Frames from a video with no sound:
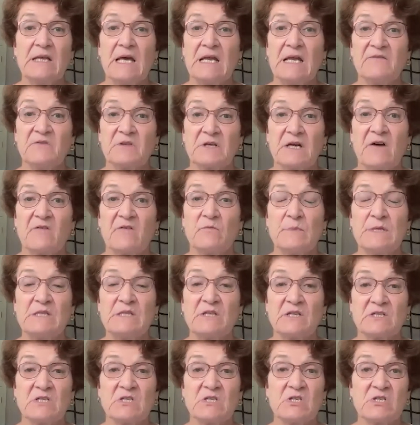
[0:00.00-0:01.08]
and if the government
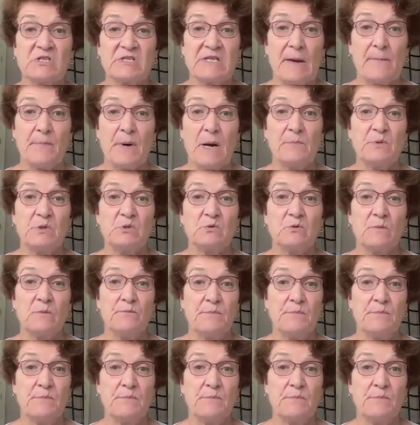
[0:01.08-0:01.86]
doesn't step up and do a